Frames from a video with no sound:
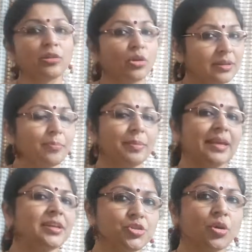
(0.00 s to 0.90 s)
not the
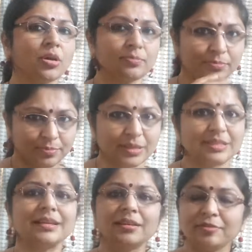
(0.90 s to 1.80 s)
page, your
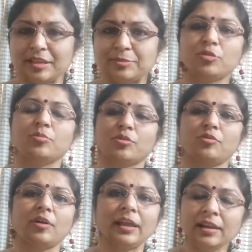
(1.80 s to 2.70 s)
personal Facebook
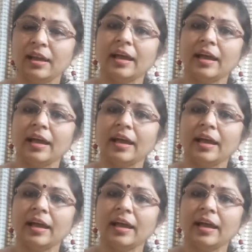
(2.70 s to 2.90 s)
profile,